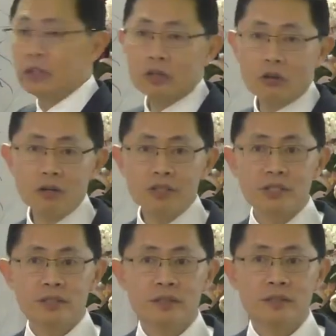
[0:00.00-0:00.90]
to the
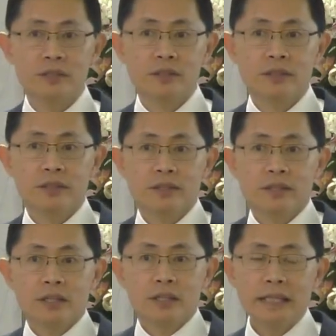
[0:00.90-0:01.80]
cross,
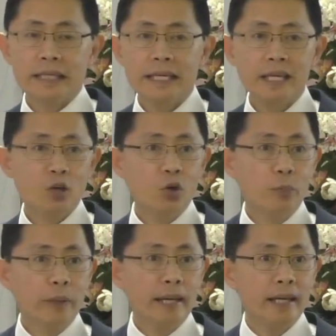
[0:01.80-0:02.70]
did he
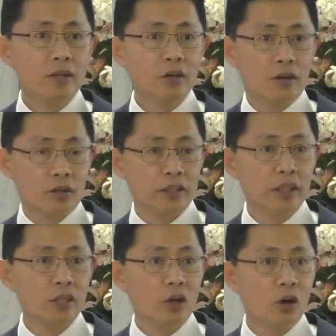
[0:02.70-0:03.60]
obey God
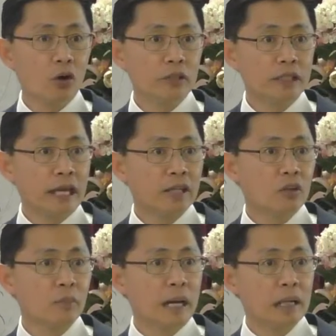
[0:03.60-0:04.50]
in all the Ten
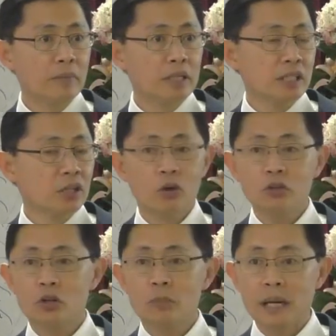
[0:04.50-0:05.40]
Commandments and all
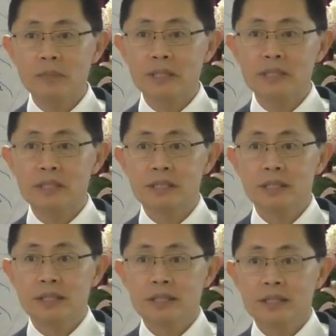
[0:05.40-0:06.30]
the commandments?
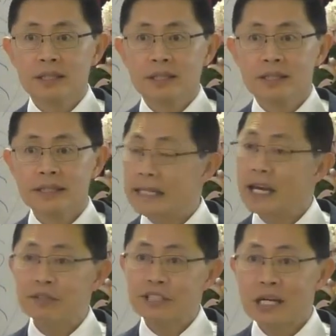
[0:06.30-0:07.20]
Did he
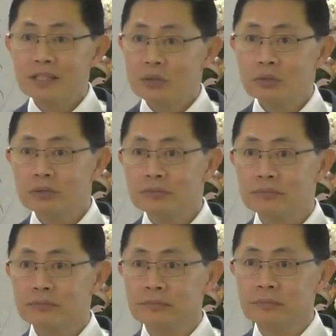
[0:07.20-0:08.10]
have a chance to?
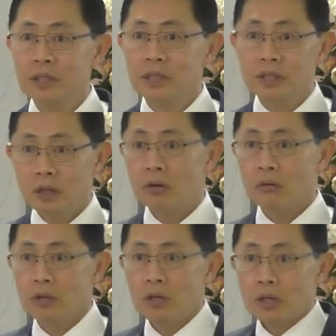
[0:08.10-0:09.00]

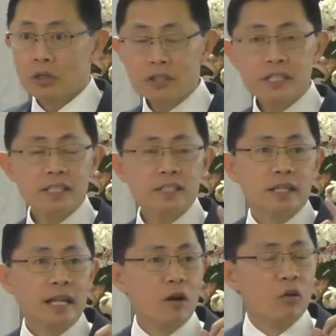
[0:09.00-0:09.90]
No. God says,
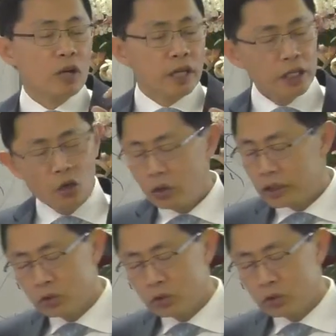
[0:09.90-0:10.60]
now, in order